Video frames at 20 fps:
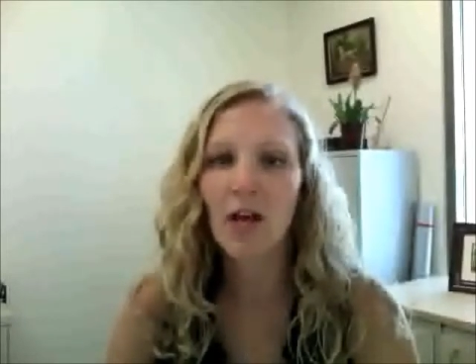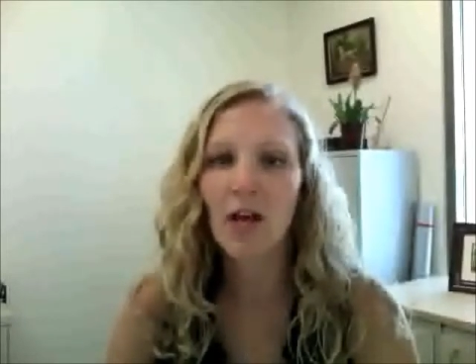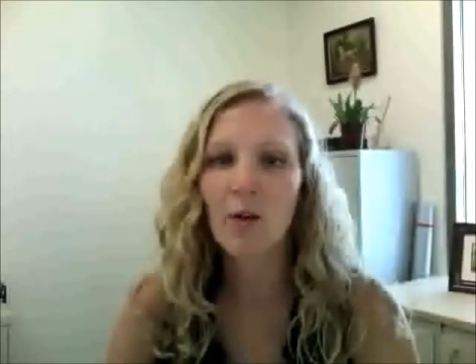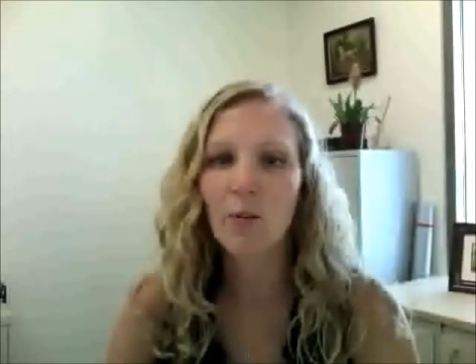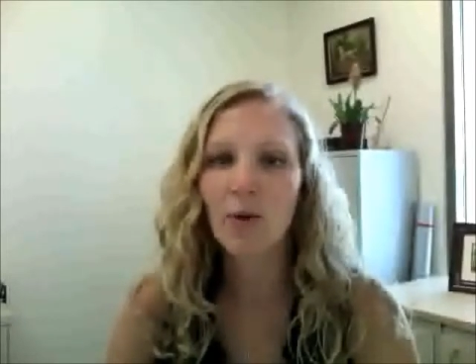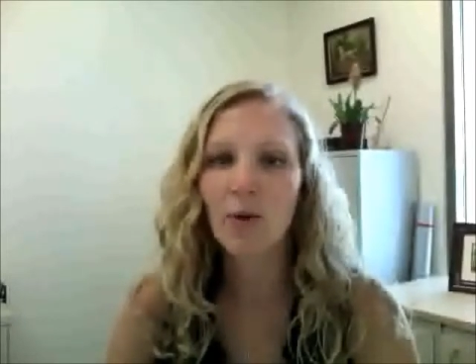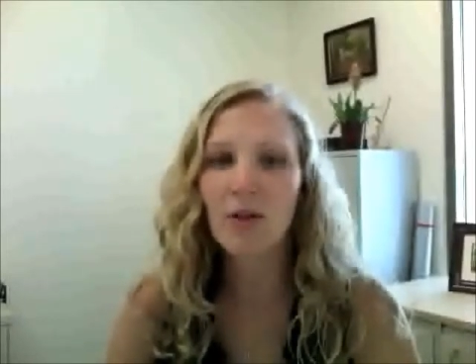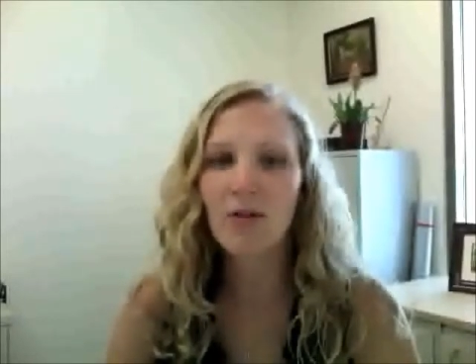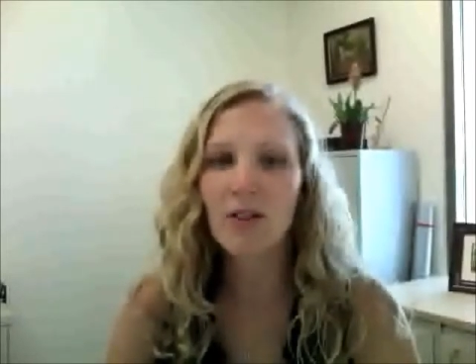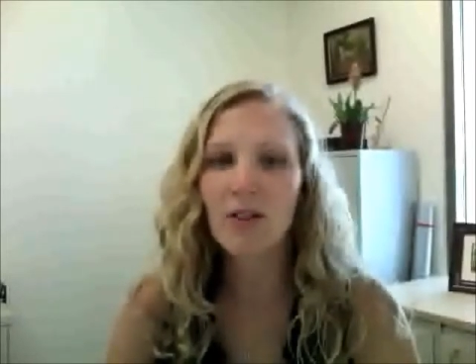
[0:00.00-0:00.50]

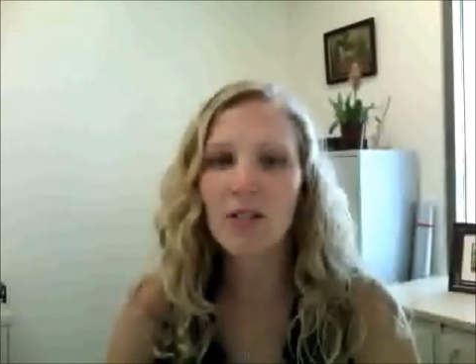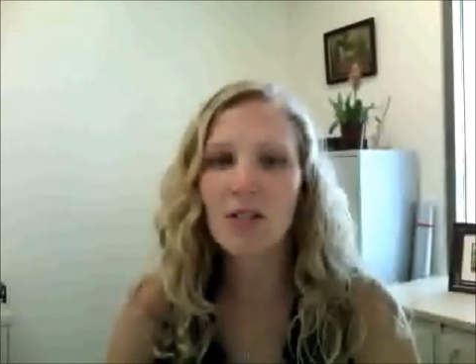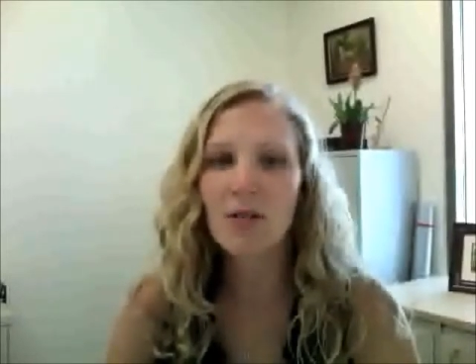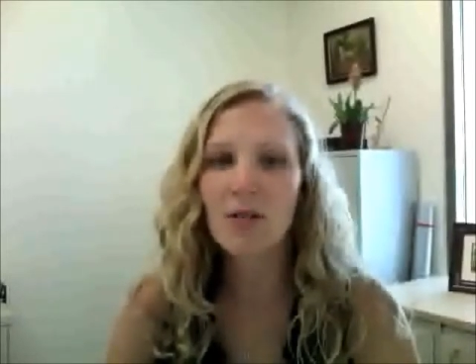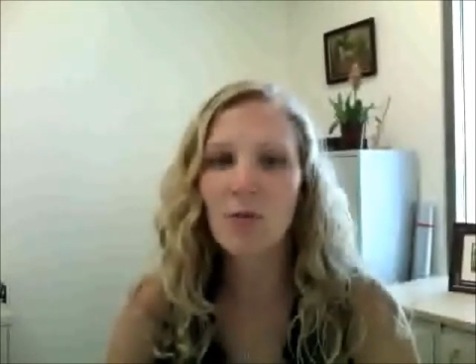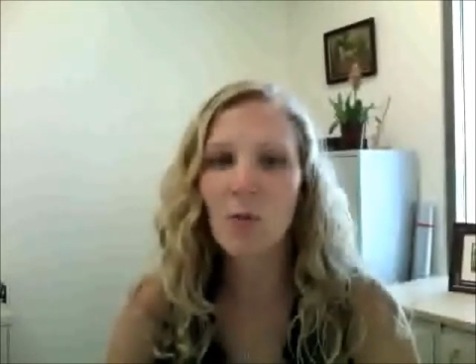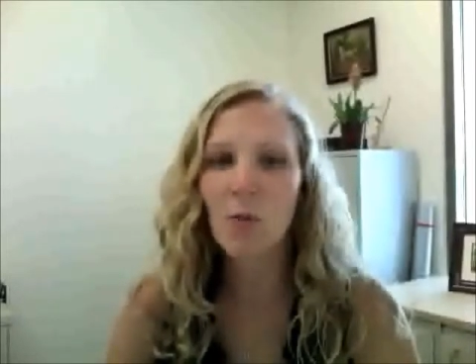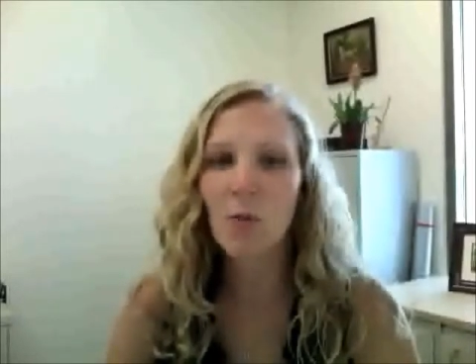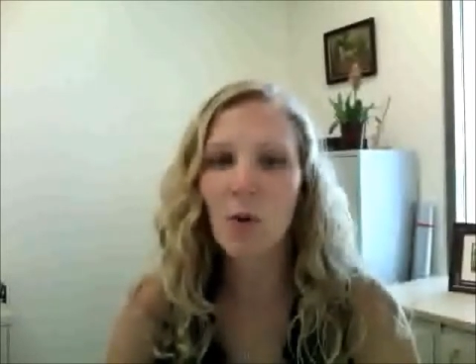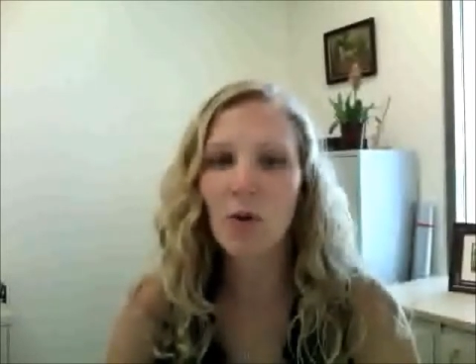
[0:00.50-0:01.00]
previously
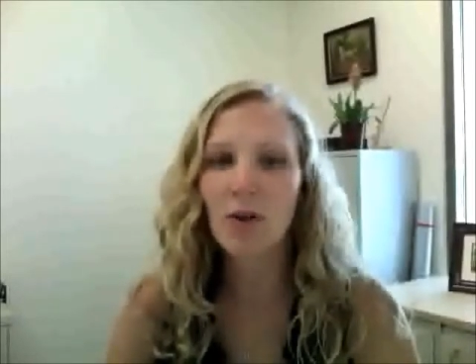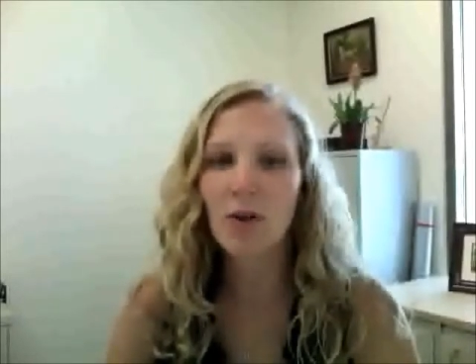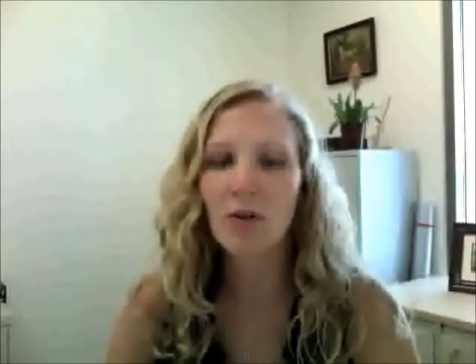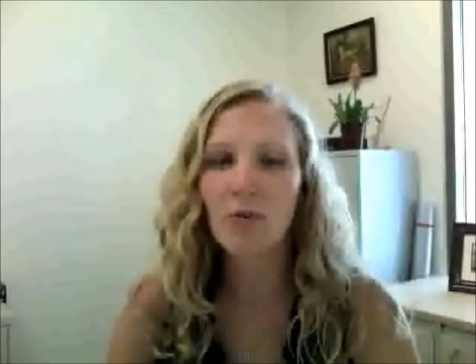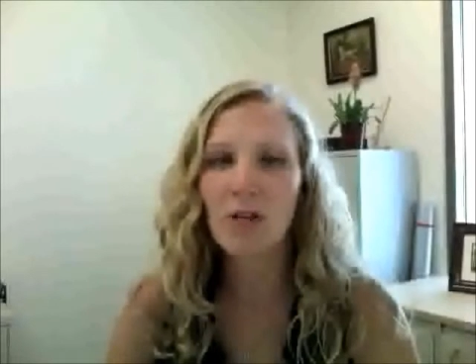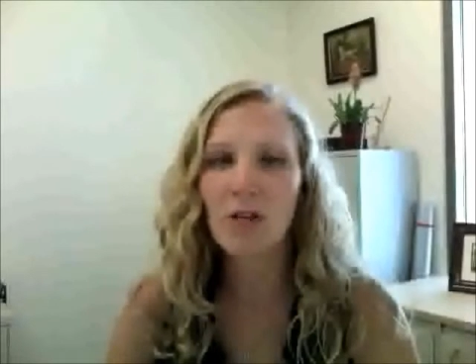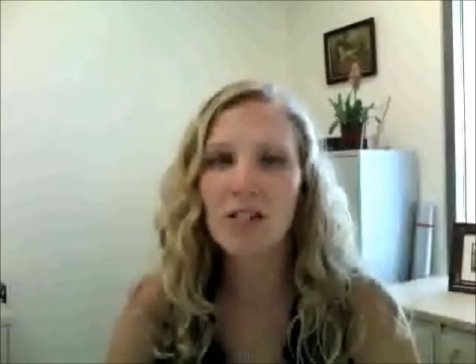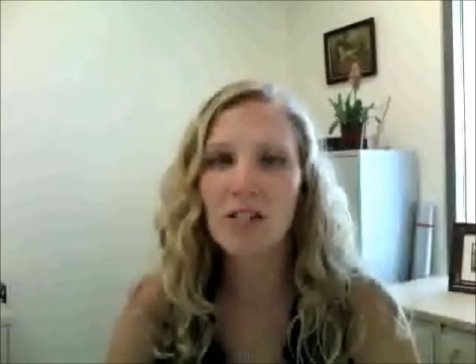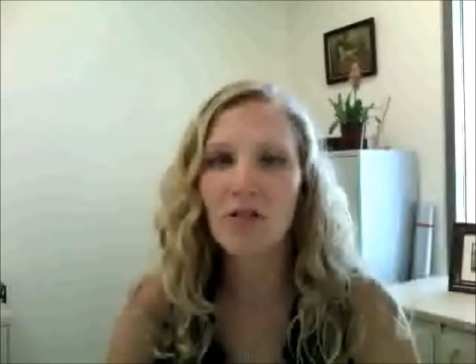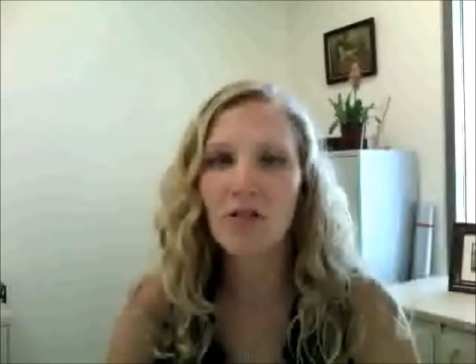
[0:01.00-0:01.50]
reported
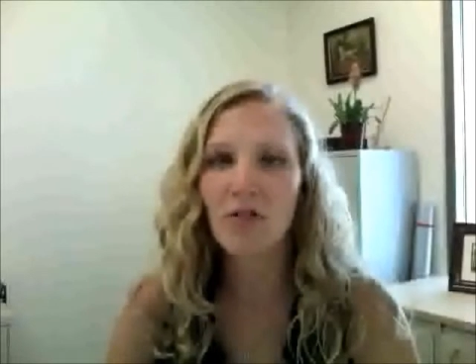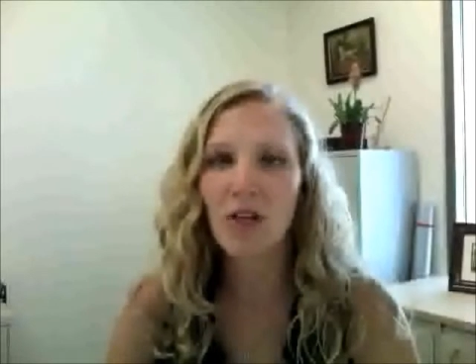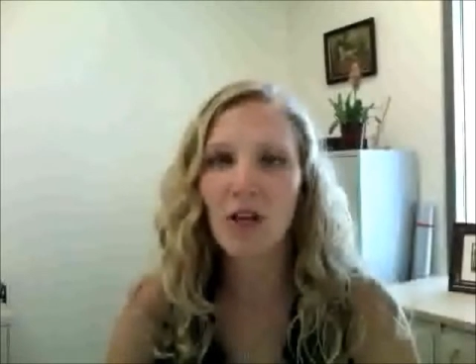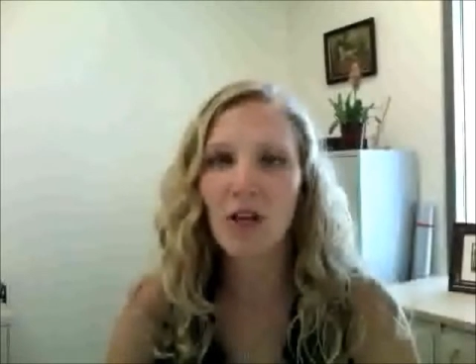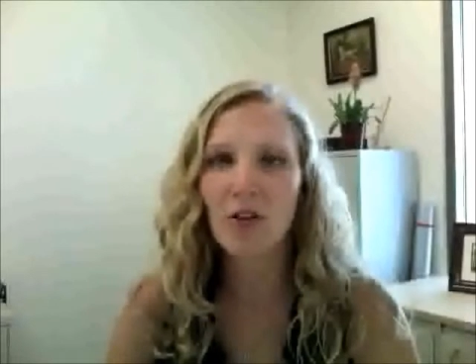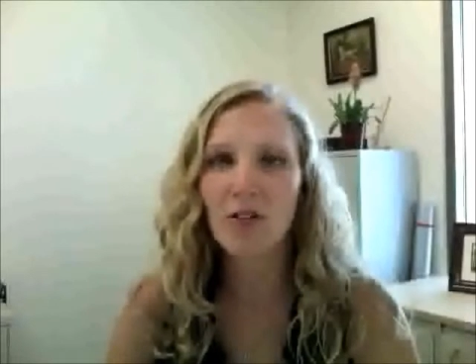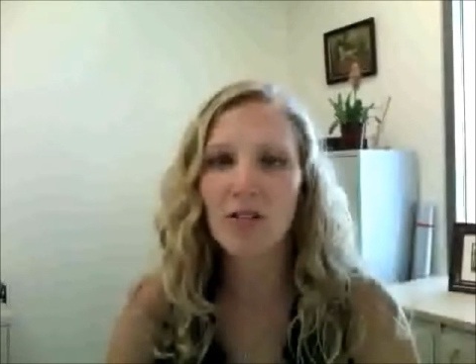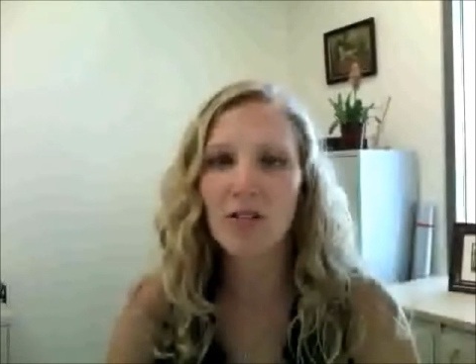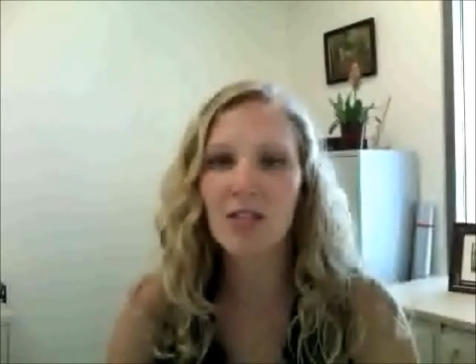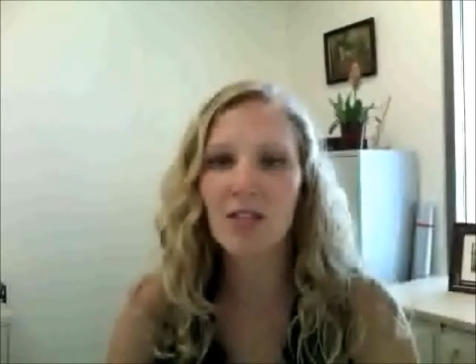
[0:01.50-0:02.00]
rates of
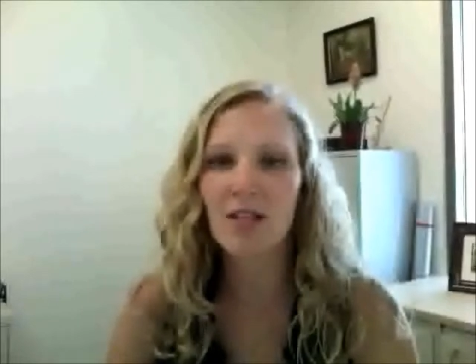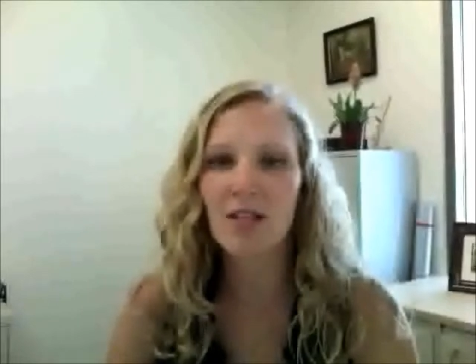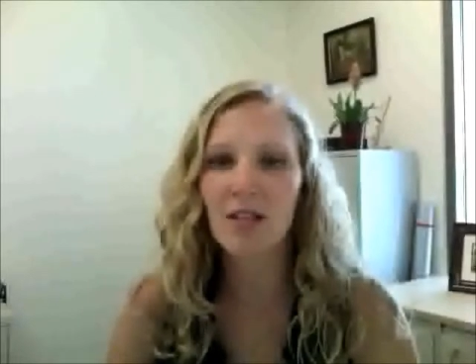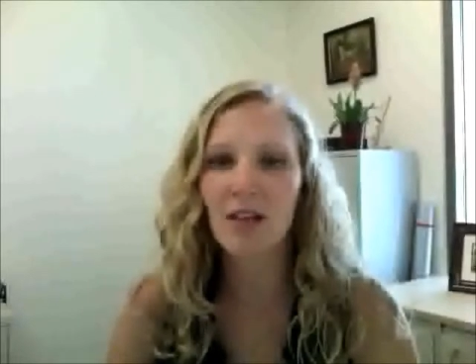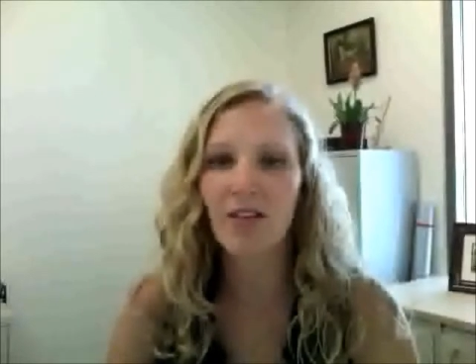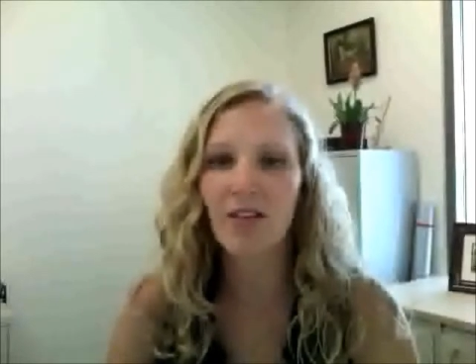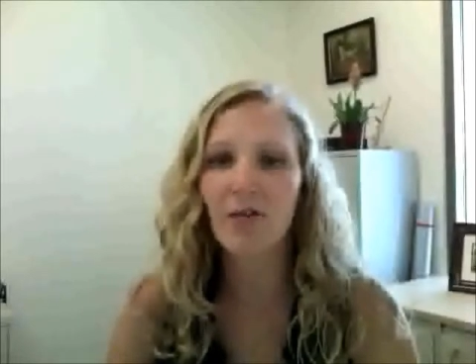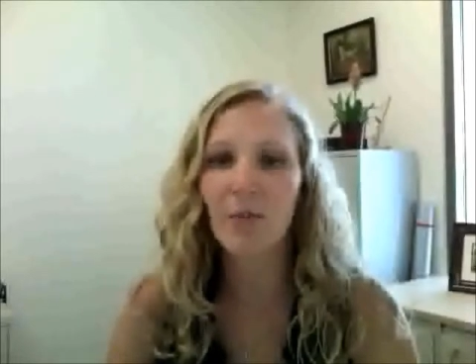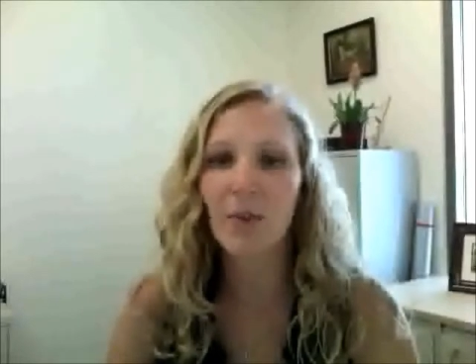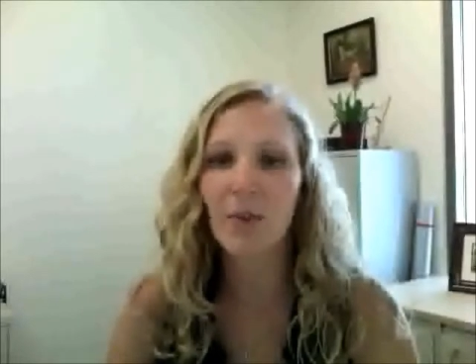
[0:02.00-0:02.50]
care-seeking
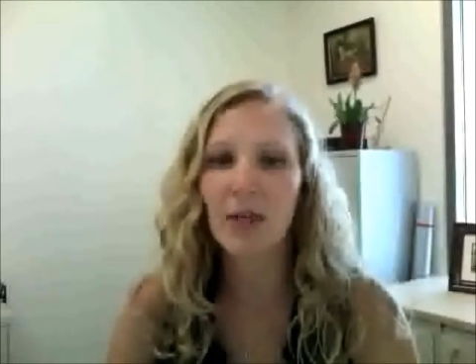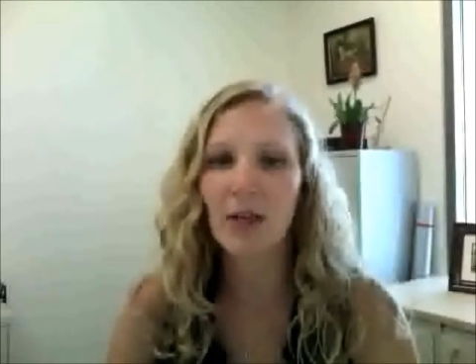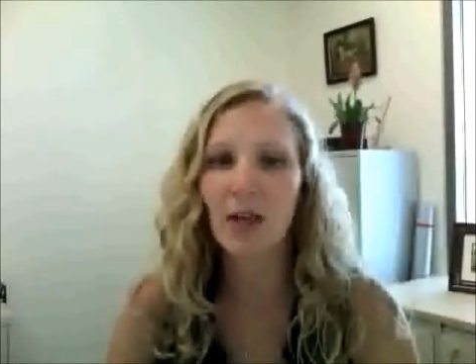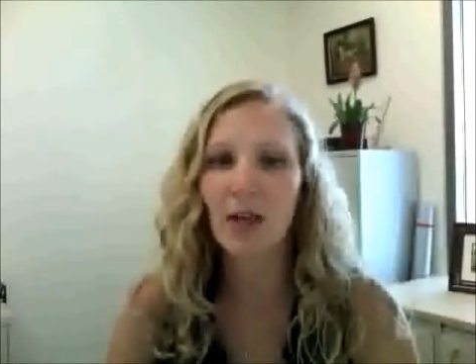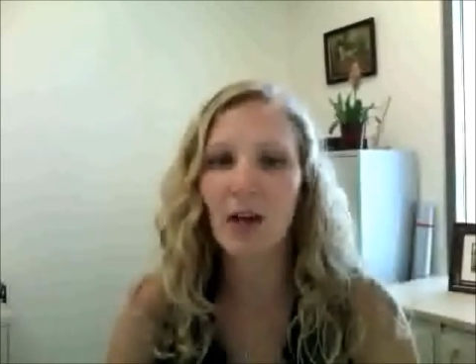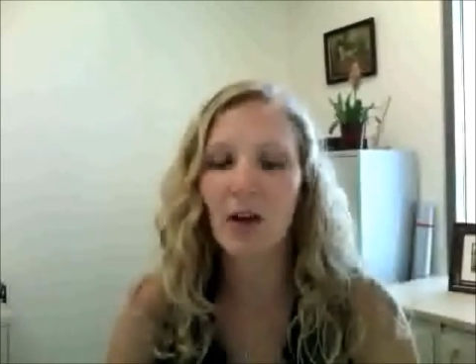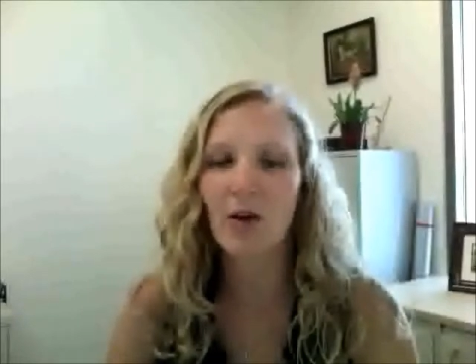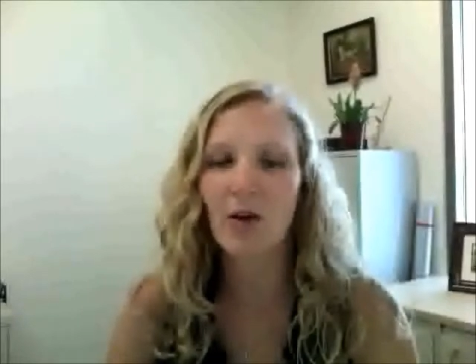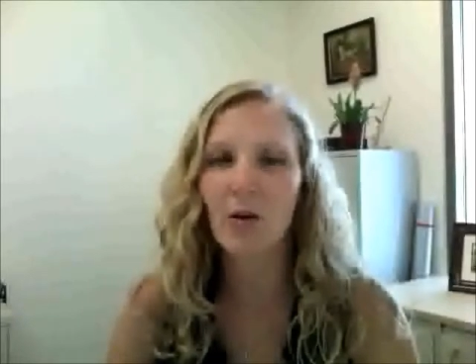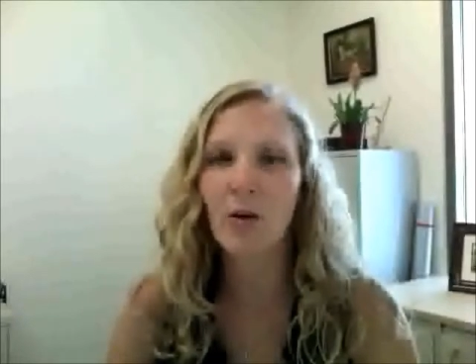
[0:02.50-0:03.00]
have been
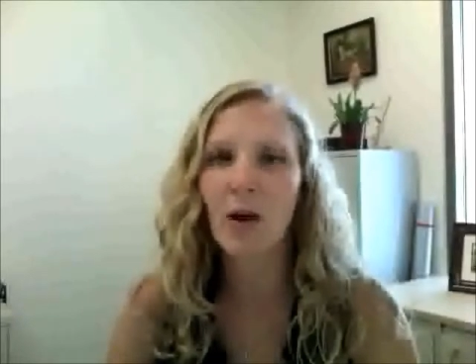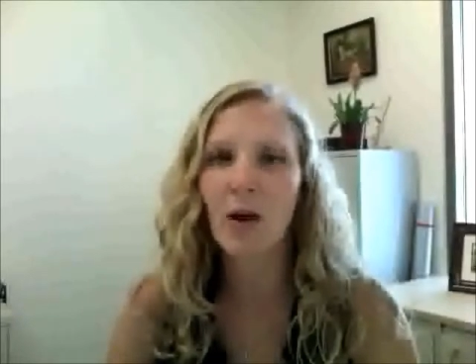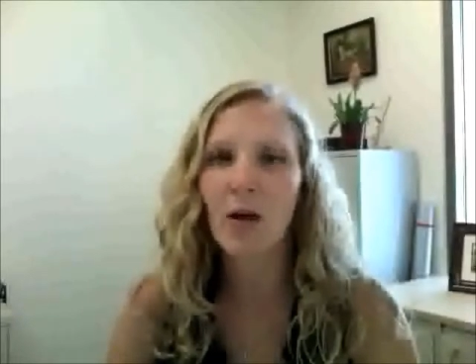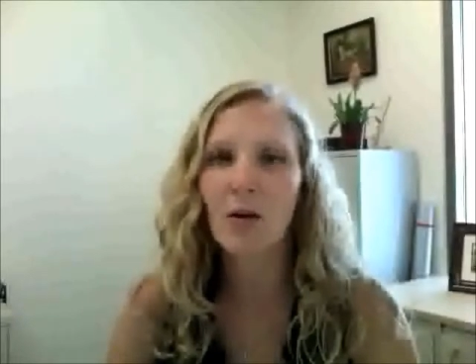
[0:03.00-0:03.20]
low,